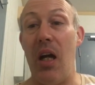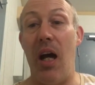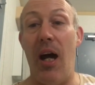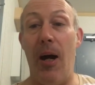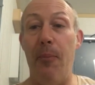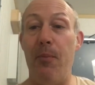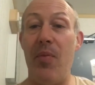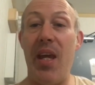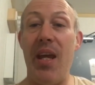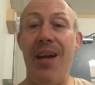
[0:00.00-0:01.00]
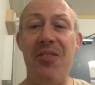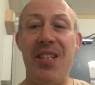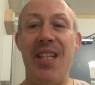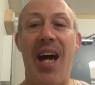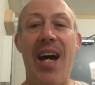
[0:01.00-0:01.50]
Um, they have
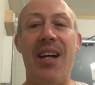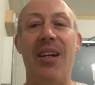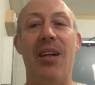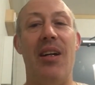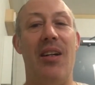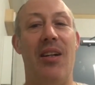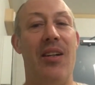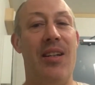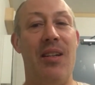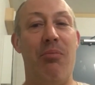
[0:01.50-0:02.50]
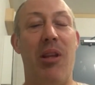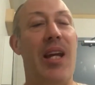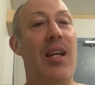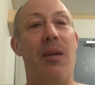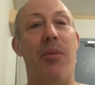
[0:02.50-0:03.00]
Zacha in, eh,
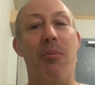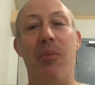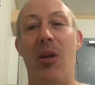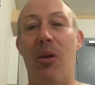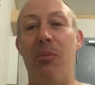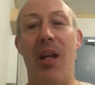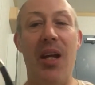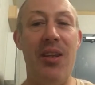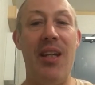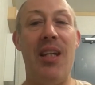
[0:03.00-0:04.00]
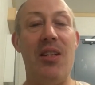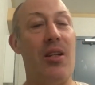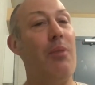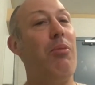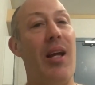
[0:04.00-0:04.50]
playing up the middle, but I think he's
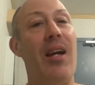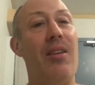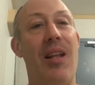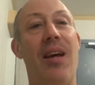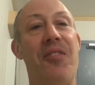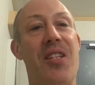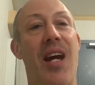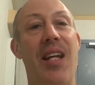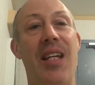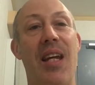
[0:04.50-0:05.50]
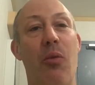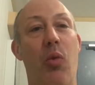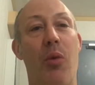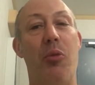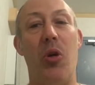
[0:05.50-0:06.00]
going to play on the left side again
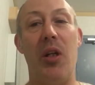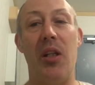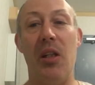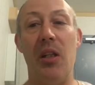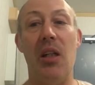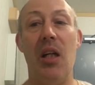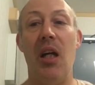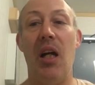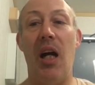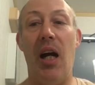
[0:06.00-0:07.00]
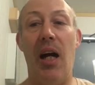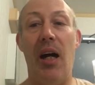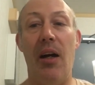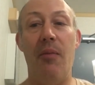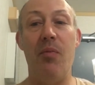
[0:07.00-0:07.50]
one more year.
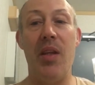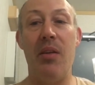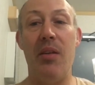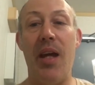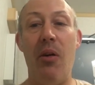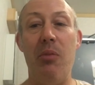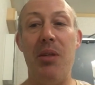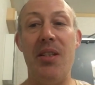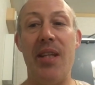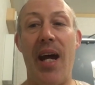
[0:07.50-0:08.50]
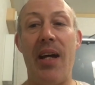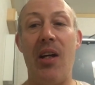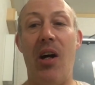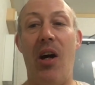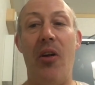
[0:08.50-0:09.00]
Uh, that would be Zacha,
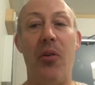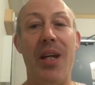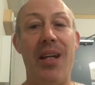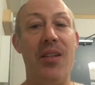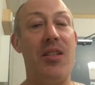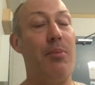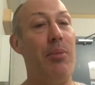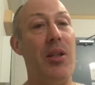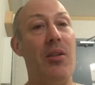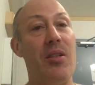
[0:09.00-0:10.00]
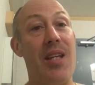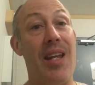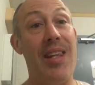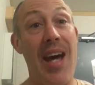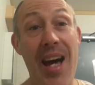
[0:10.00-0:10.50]
Henrique, and Spears,
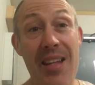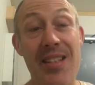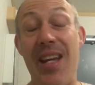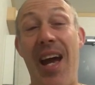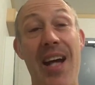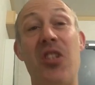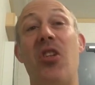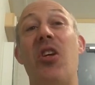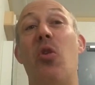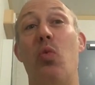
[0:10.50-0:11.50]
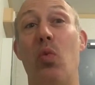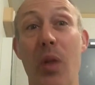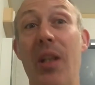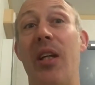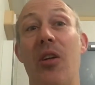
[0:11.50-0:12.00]
and that is actually a
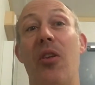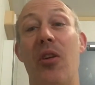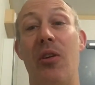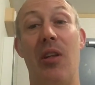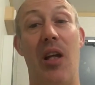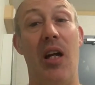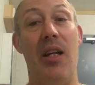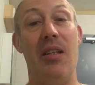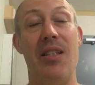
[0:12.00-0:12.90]
really good third line.